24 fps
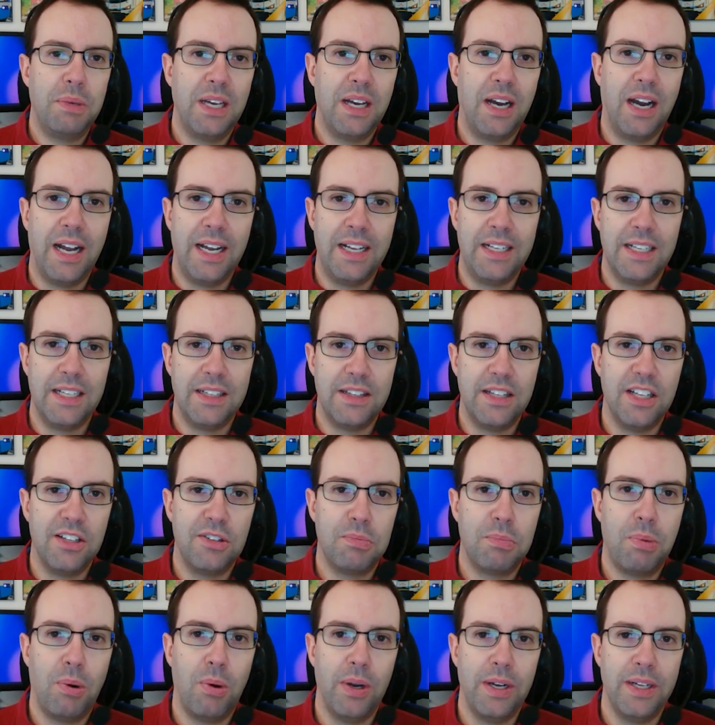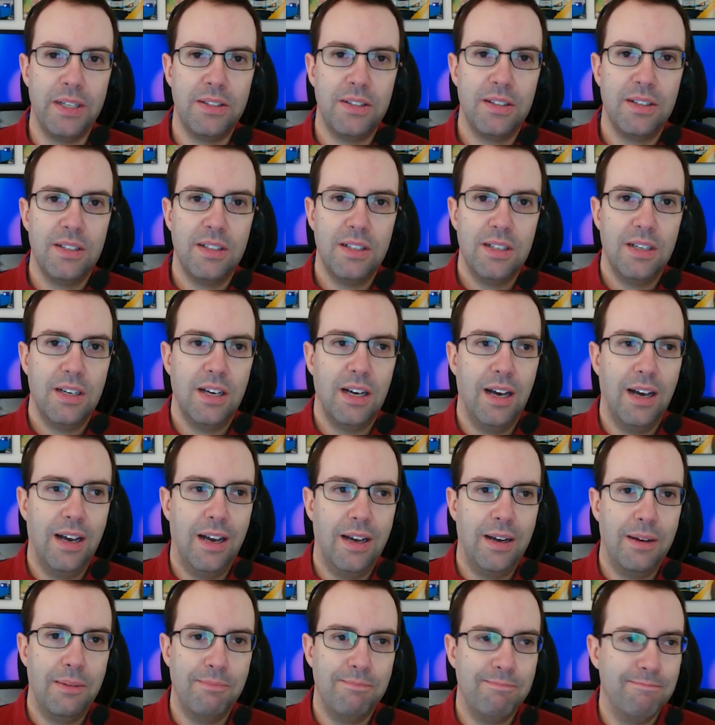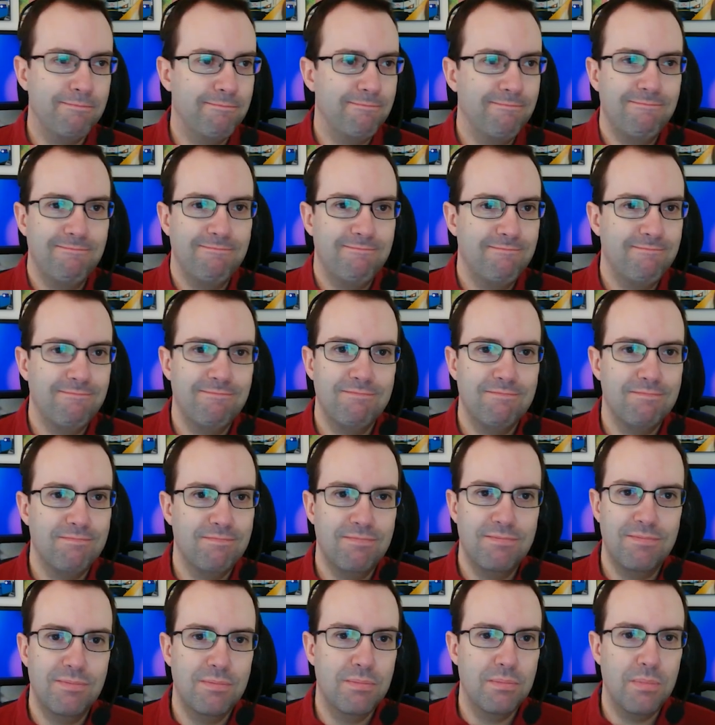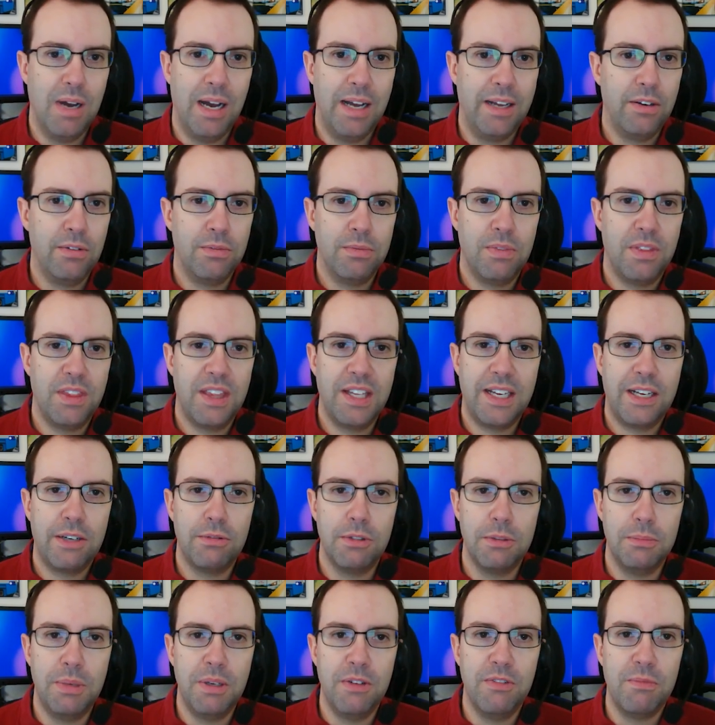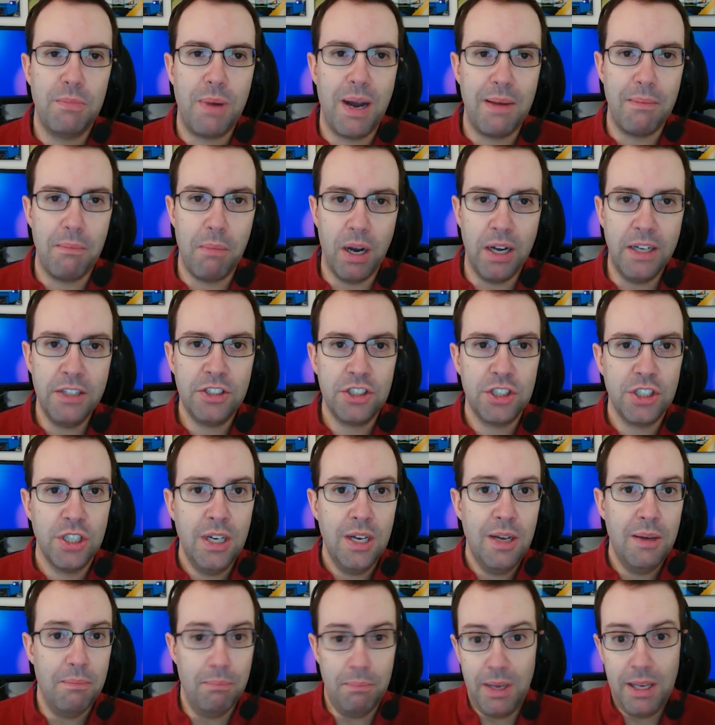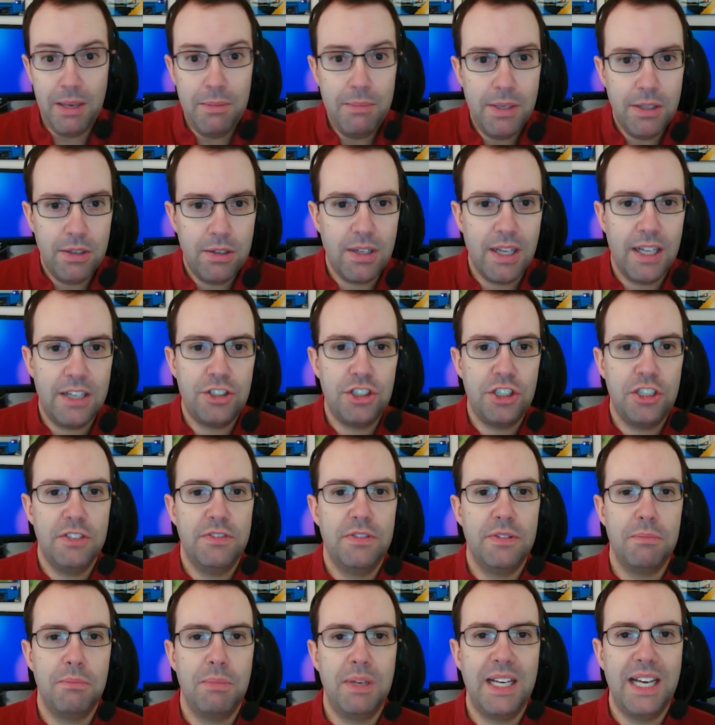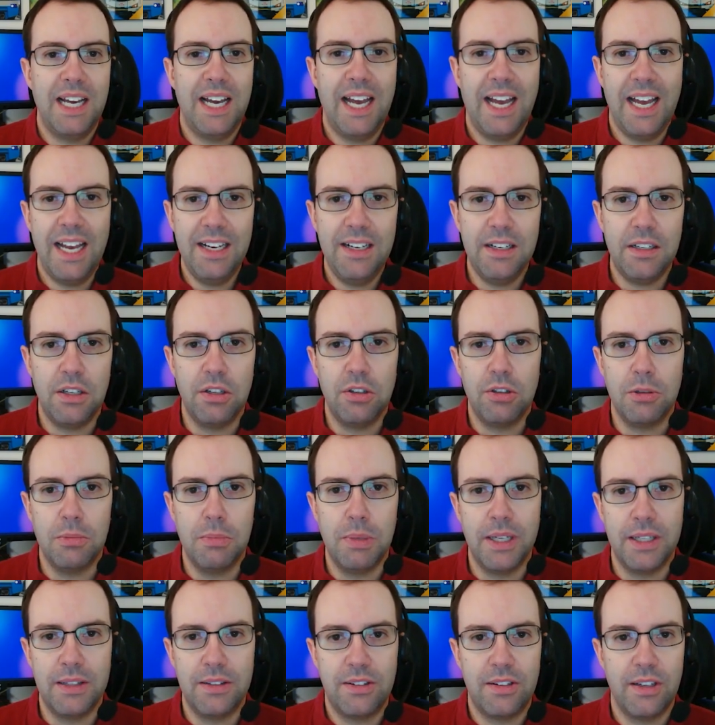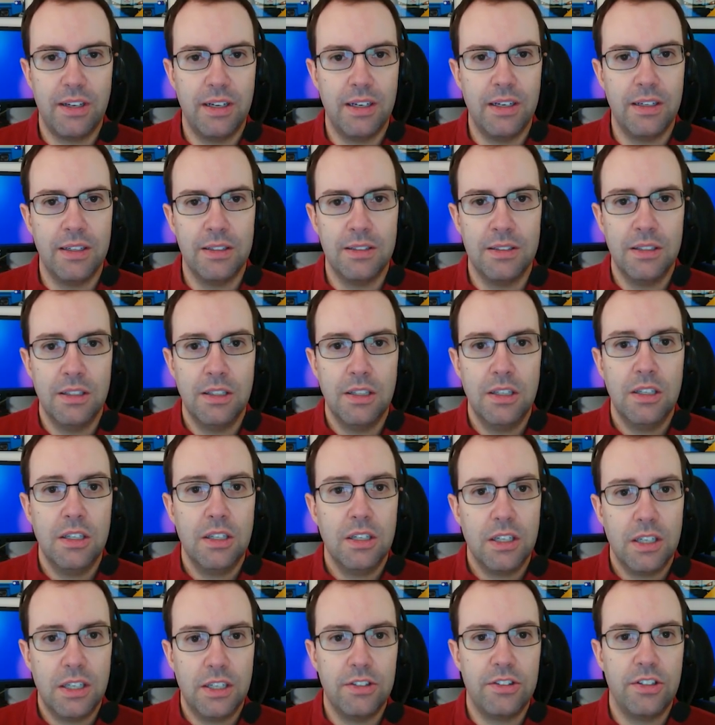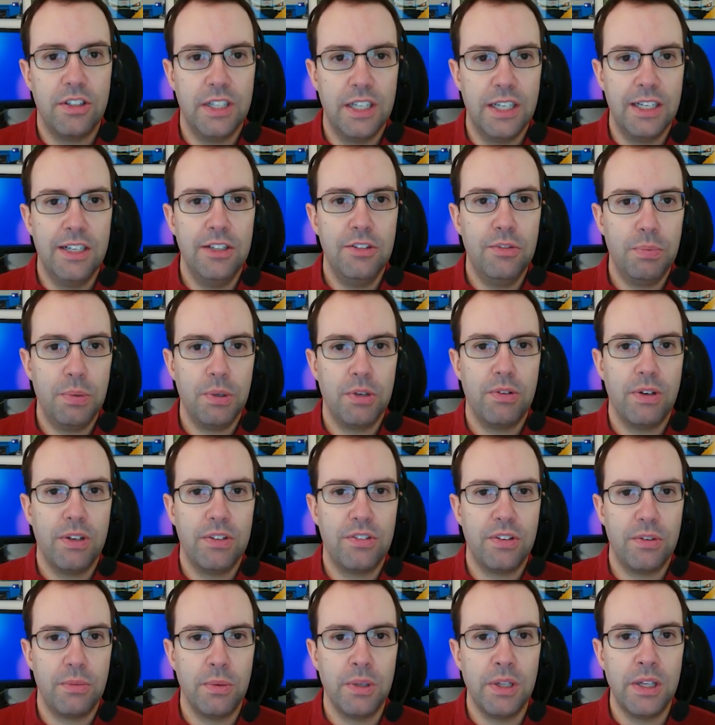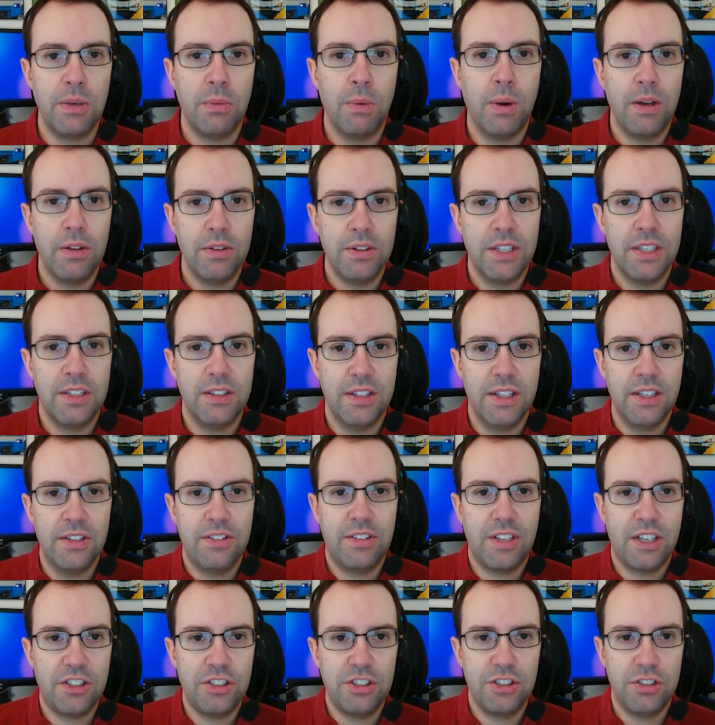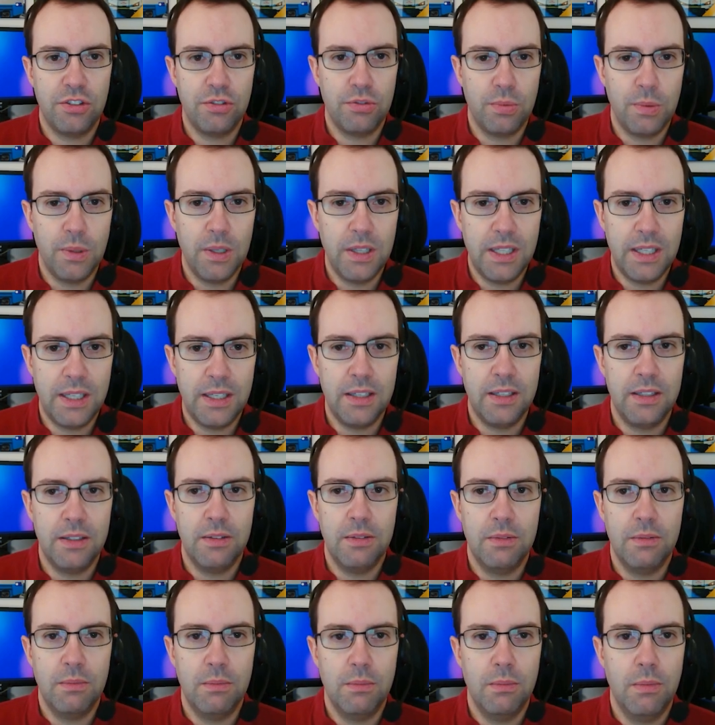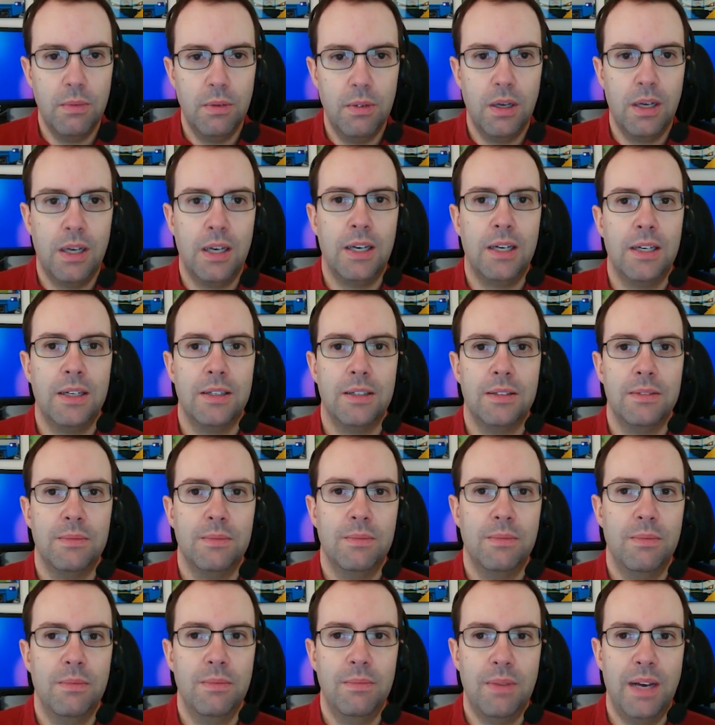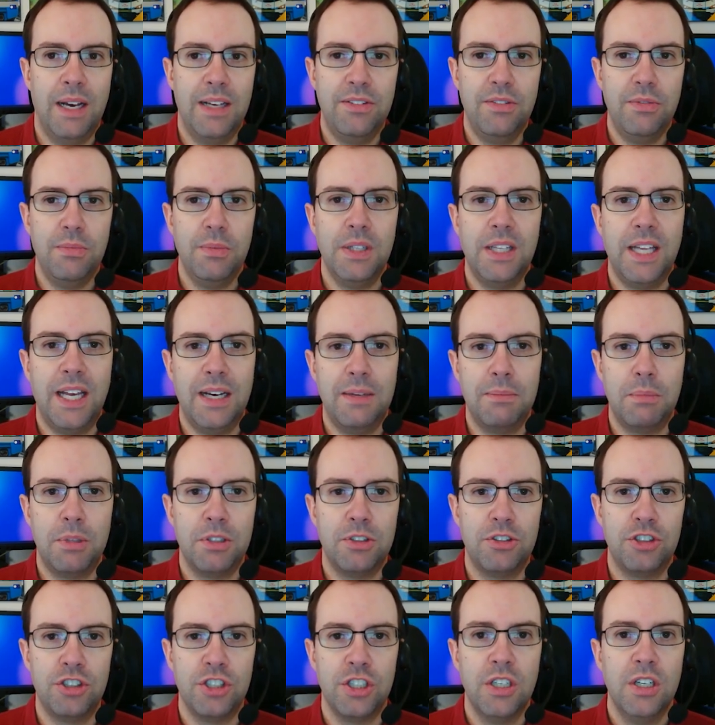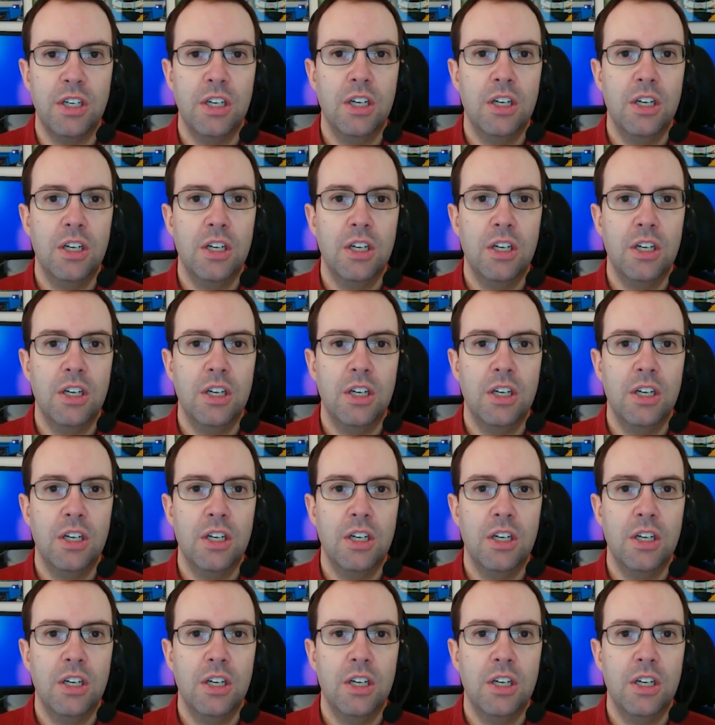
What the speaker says: behind at this point, I don't think it would be by much. Maybe it'll actually even be ahead a little bit, because it is progressing really well, and this section is really hasn't really had much